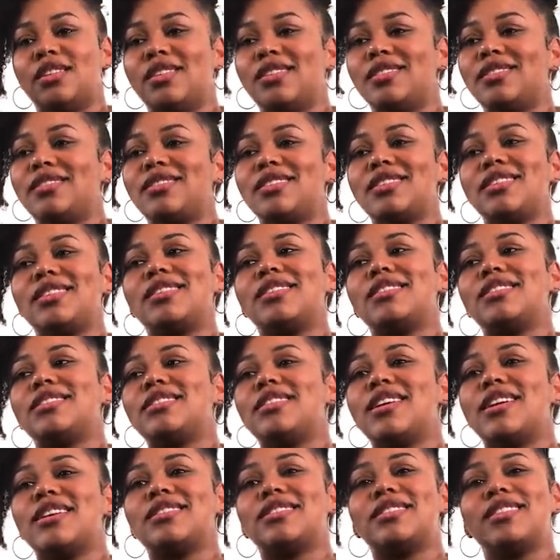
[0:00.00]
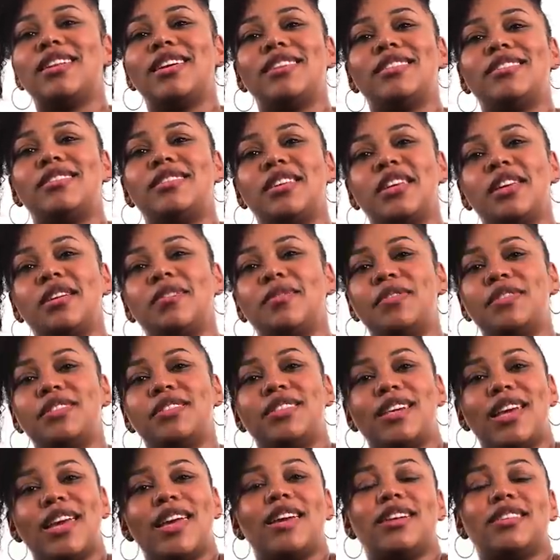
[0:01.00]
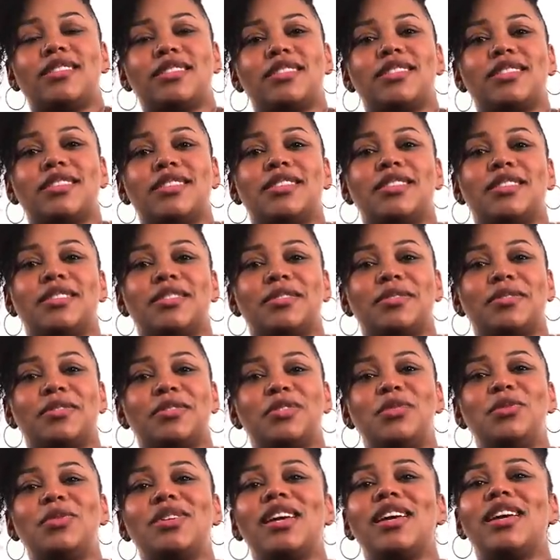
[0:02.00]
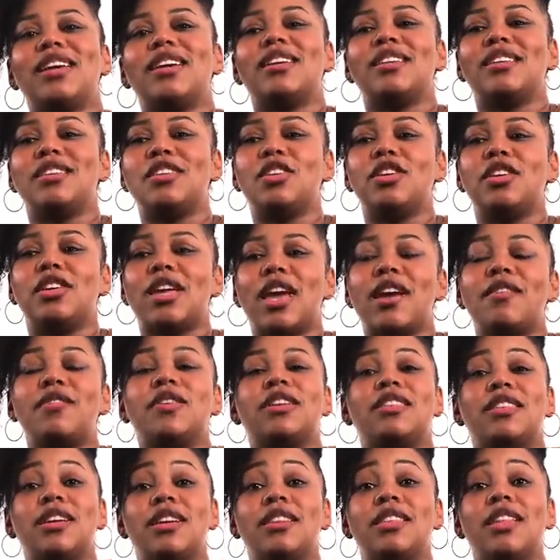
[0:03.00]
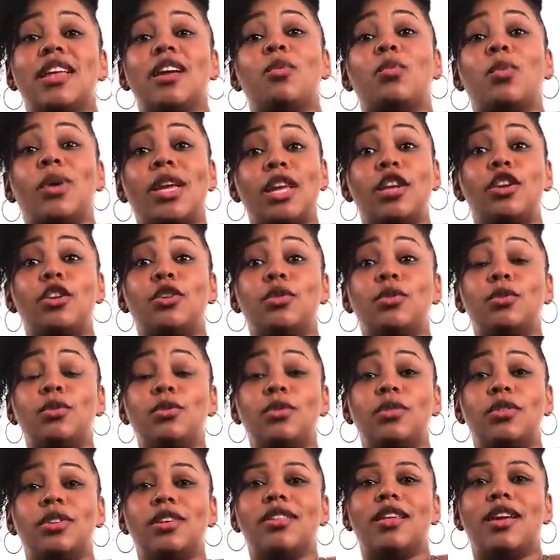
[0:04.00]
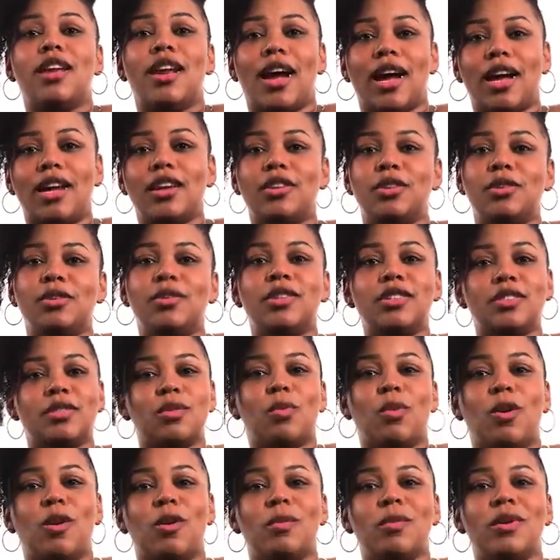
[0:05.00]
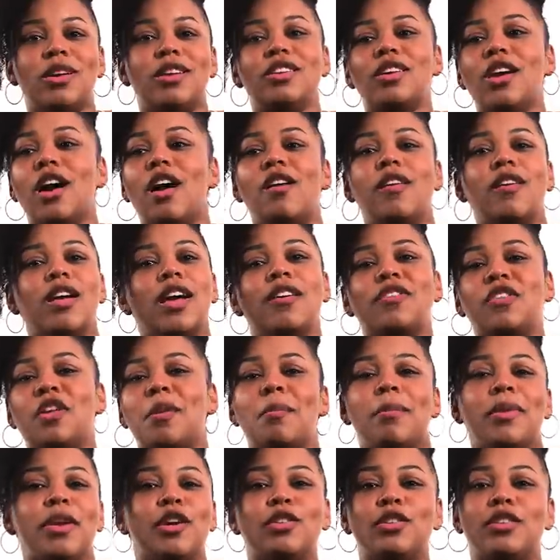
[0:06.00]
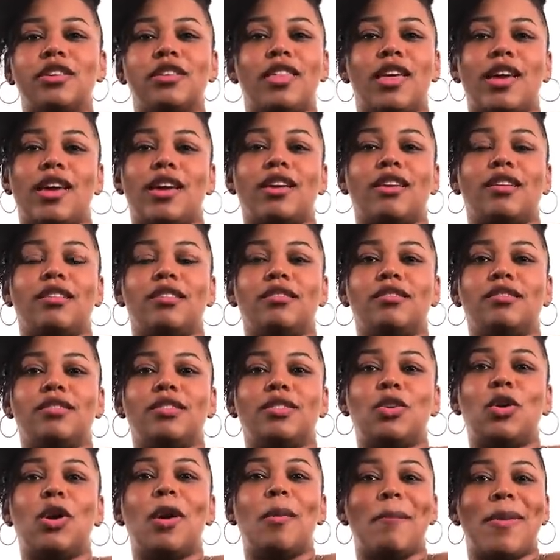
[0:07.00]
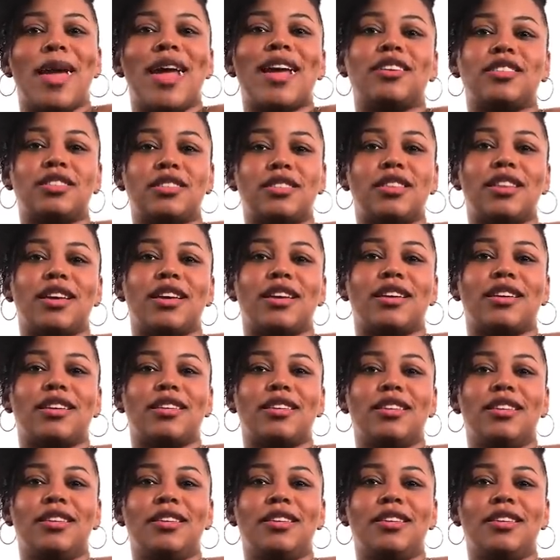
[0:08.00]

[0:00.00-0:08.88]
See, because that's that tick for tack stuff. You can't, everything that we do or that I do as a woman, y'all don't have to mirror that or match that.